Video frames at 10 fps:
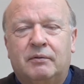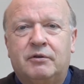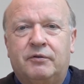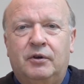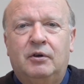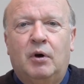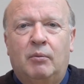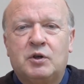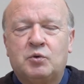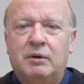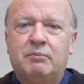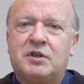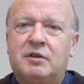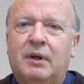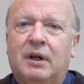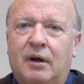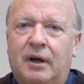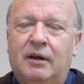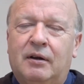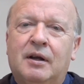for a few moments what it must have been
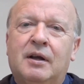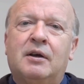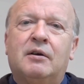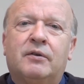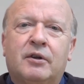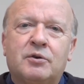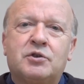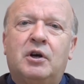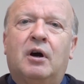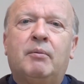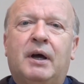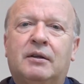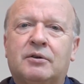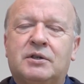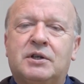like for those young men, those